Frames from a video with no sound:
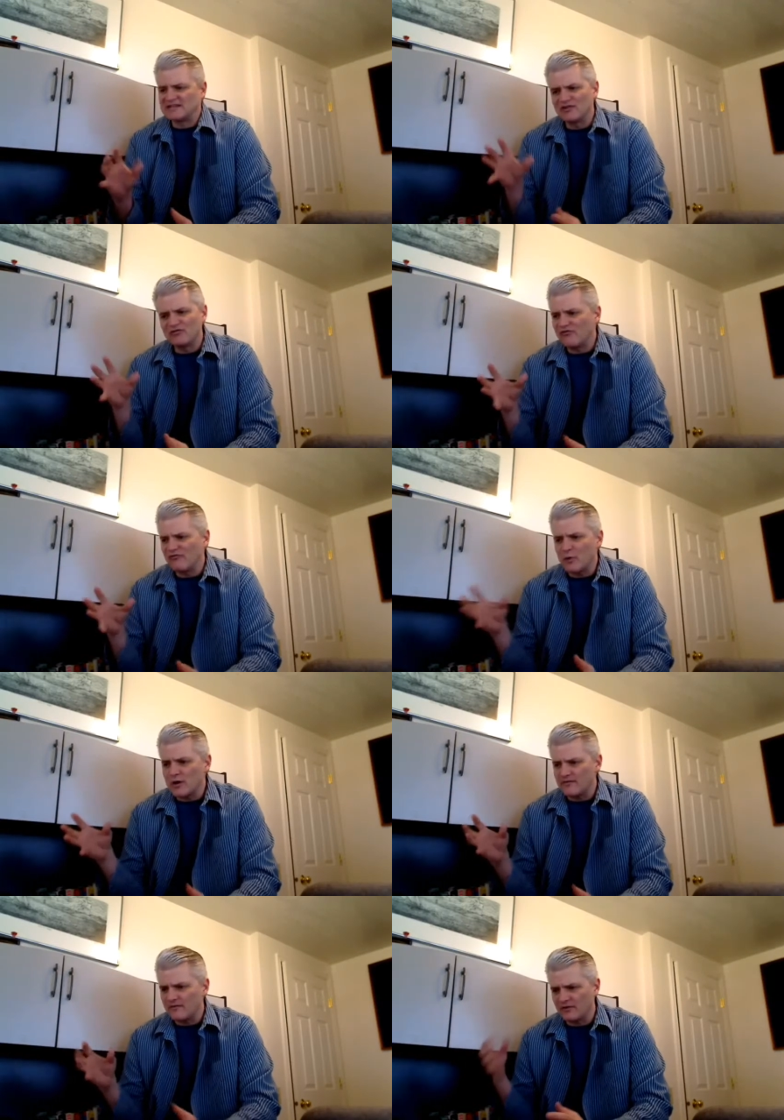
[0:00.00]
And there's
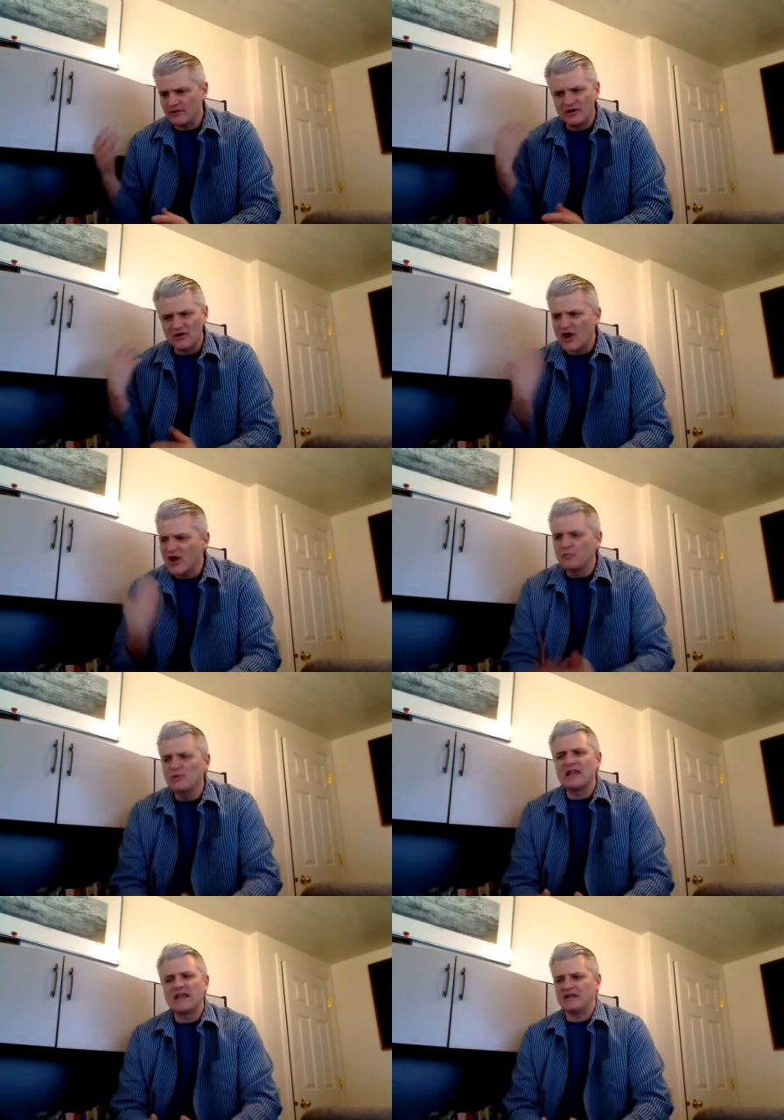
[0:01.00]
wonderful, you know,
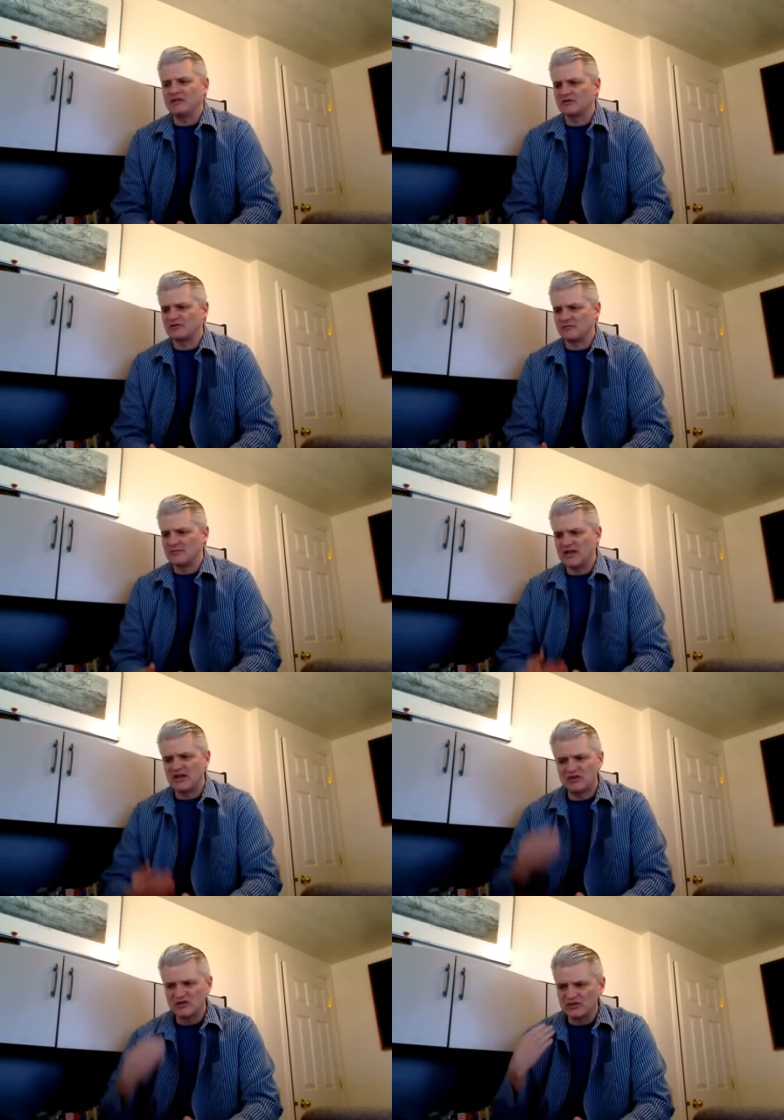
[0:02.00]
unrelating
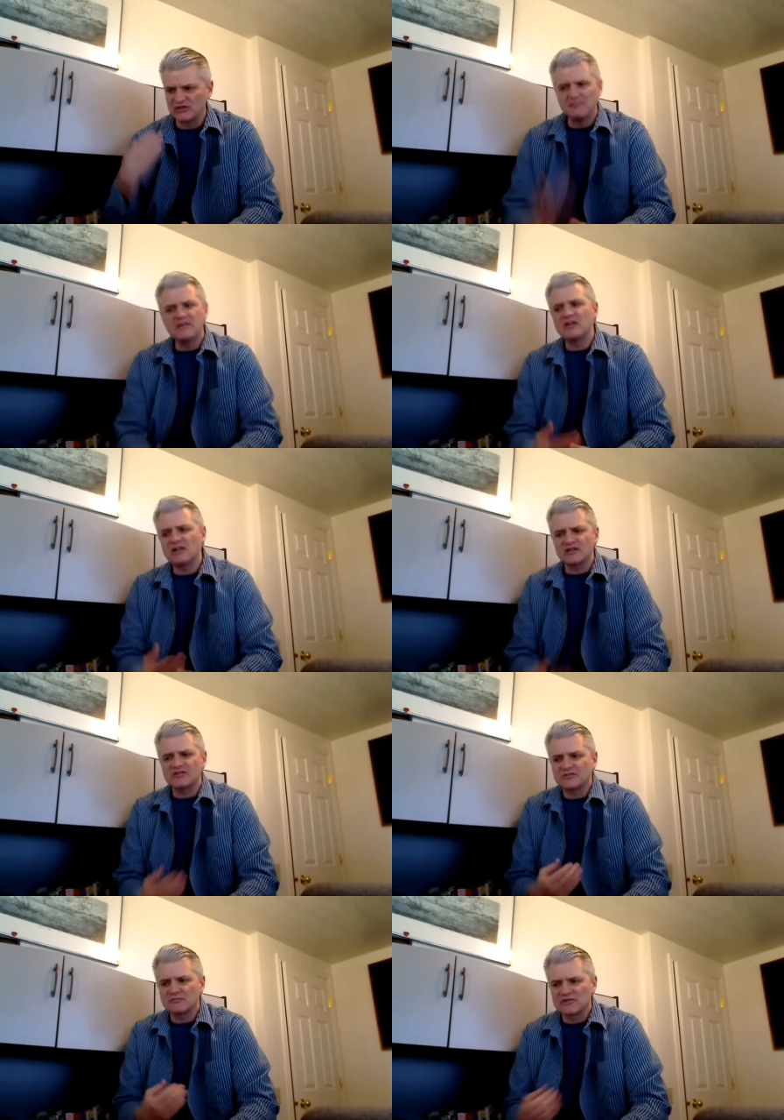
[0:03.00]
determination to meet
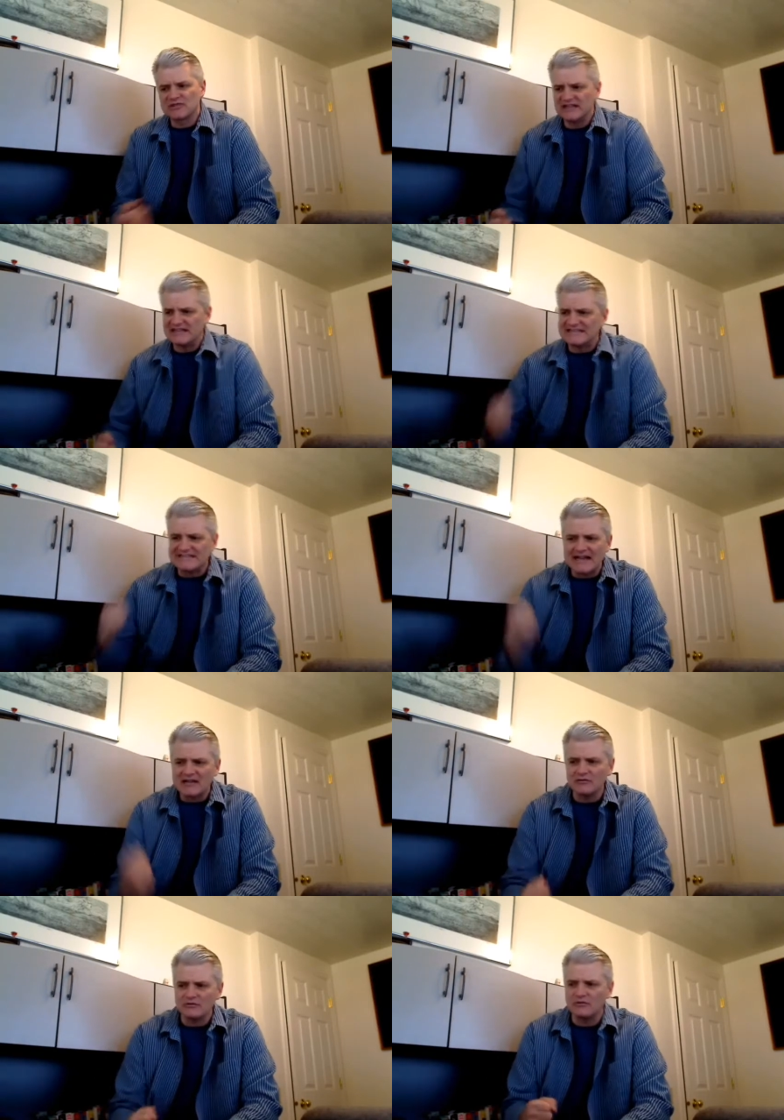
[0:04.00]
customers' needs,
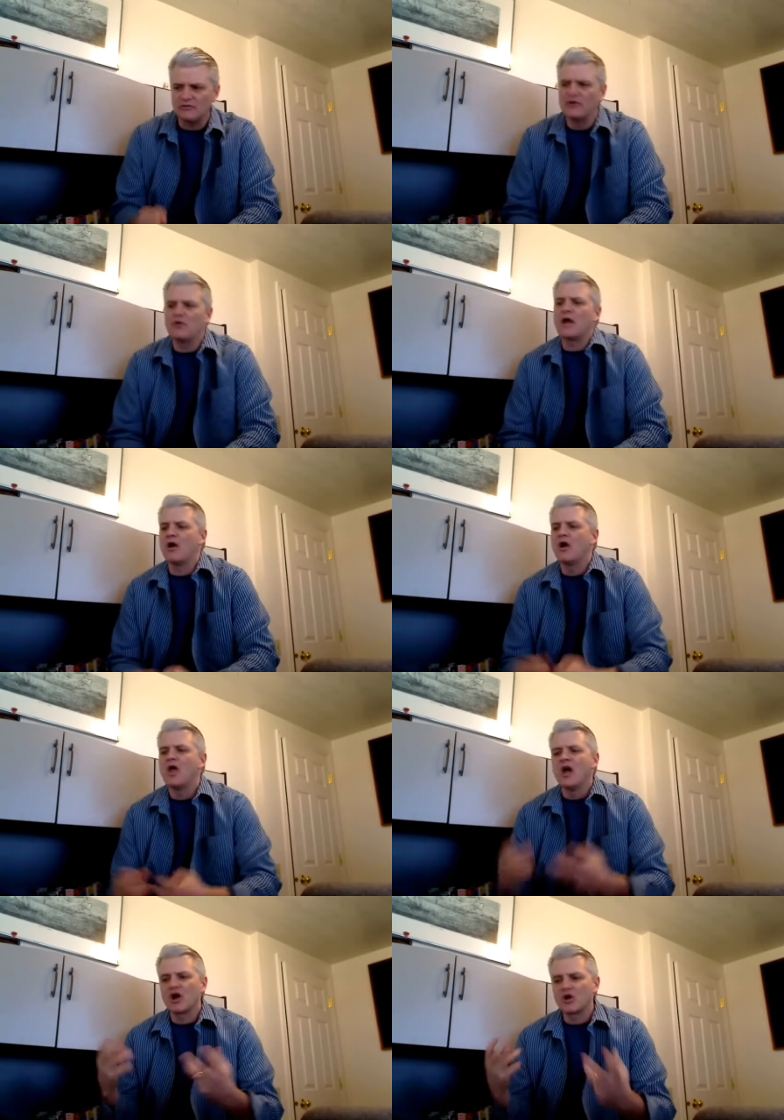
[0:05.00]
technical know-how
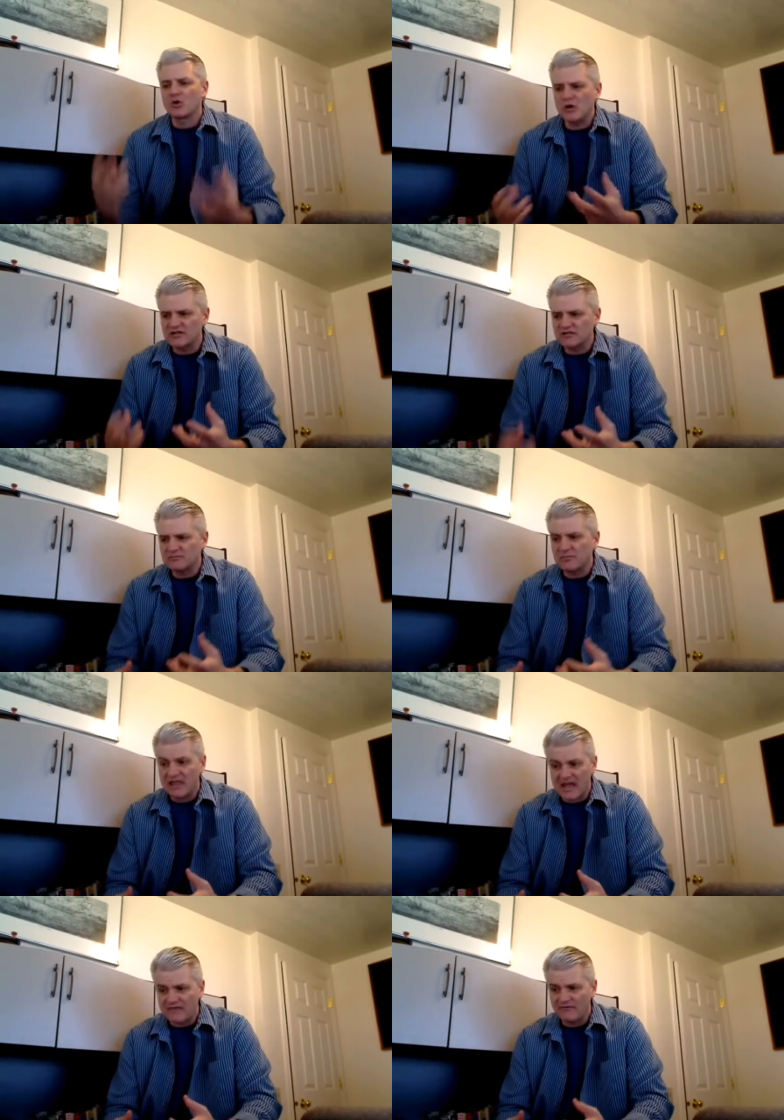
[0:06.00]
across
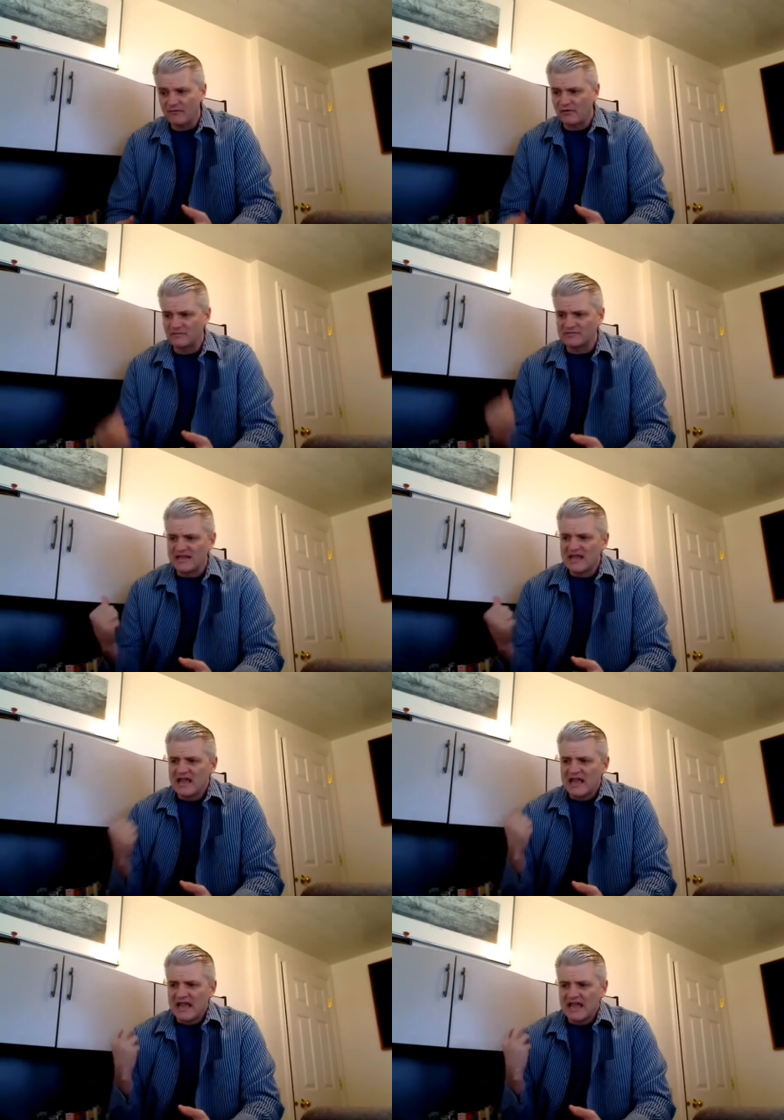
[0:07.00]
platforms,
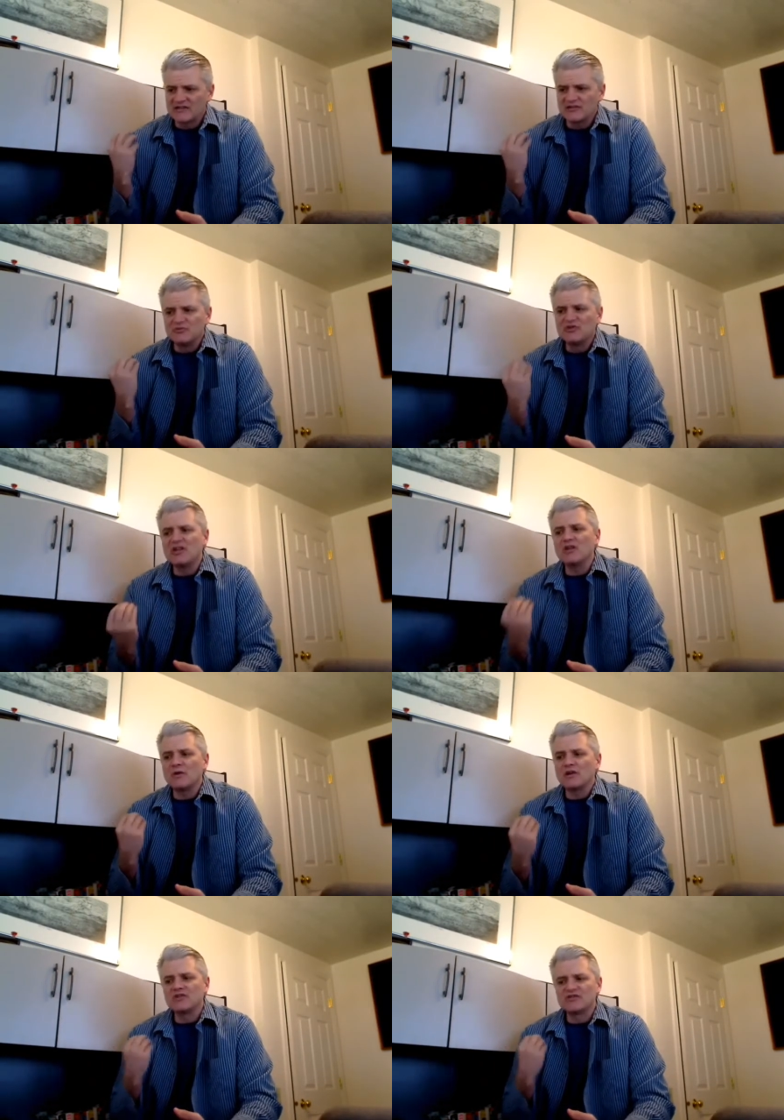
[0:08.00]
and some
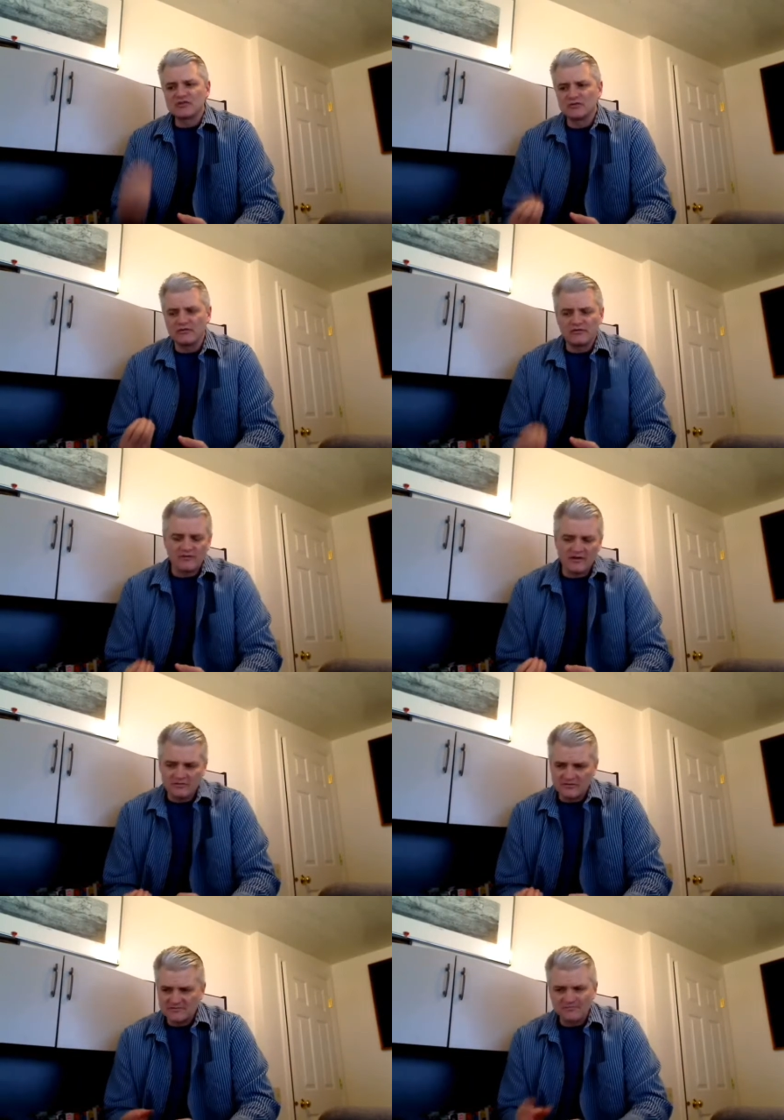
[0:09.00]
genuine concern for
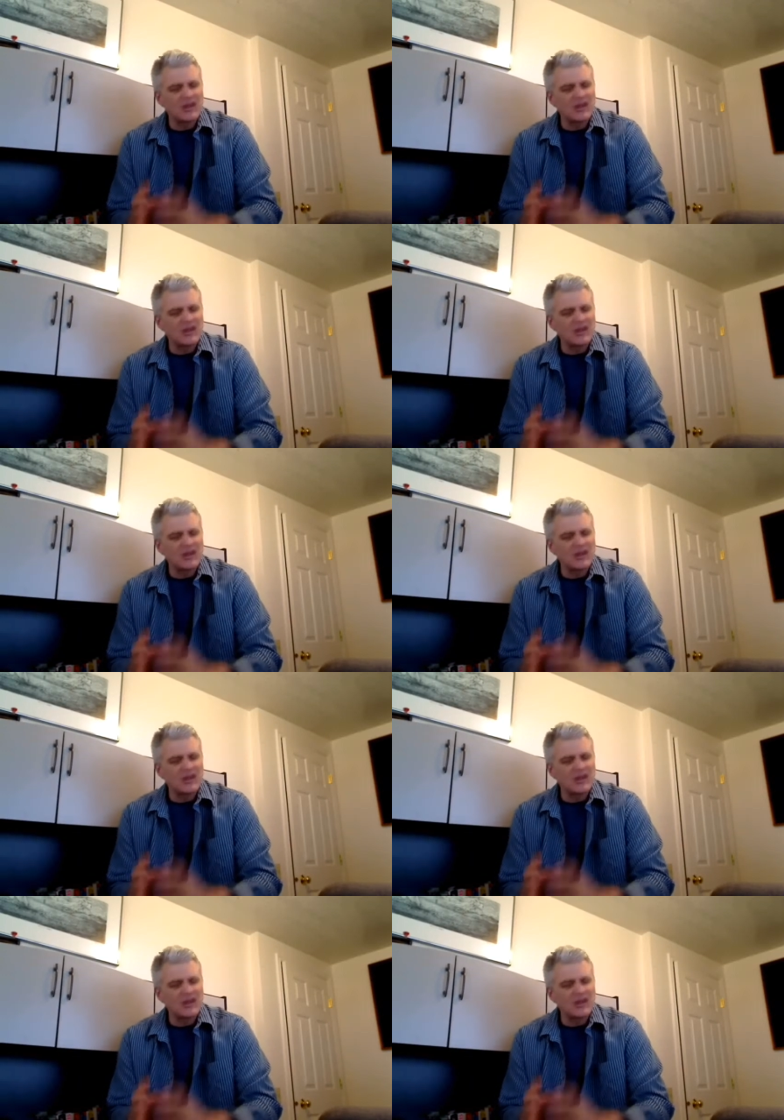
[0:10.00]
others.